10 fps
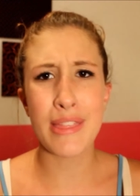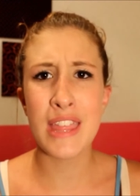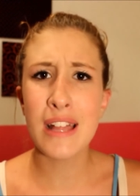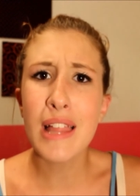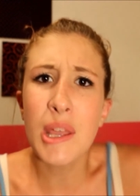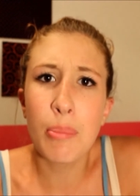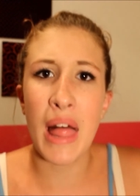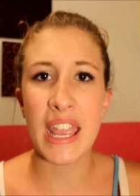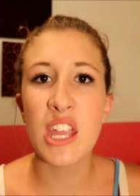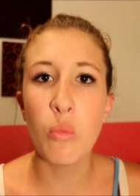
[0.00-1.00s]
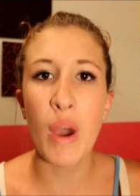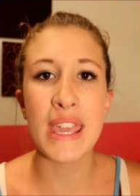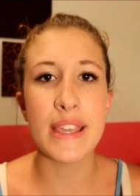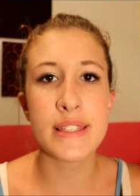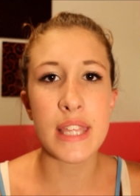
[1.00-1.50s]
I think like black and
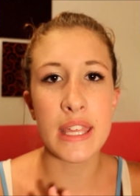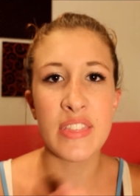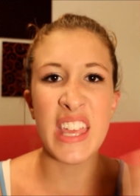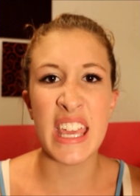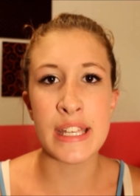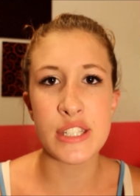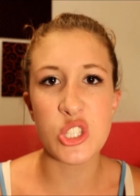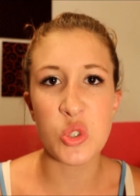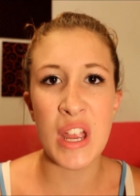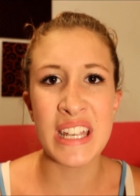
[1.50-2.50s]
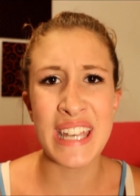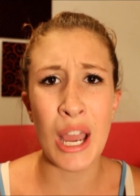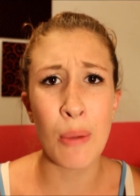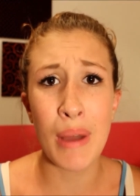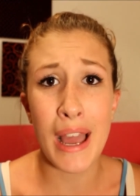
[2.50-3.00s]
white is like the it trend
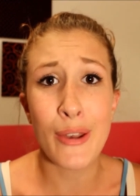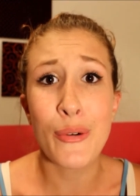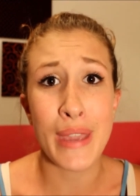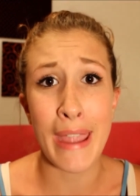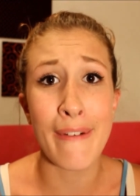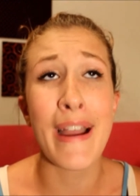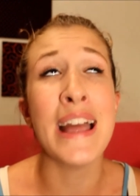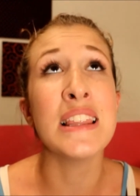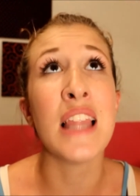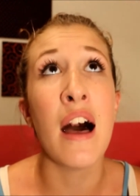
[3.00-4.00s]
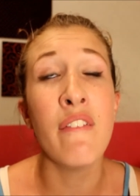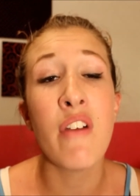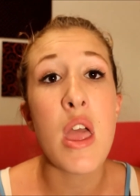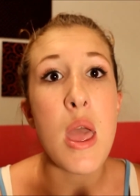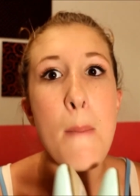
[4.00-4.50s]
now, but I don't care. I
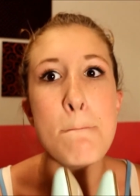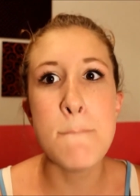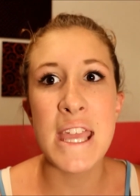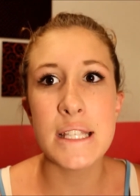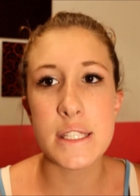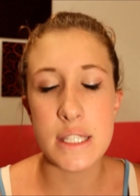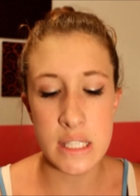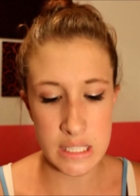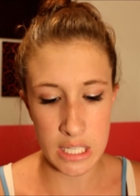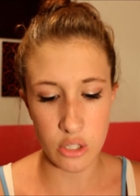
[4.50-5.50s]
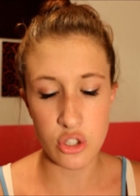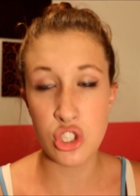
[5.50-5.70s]
love mint still.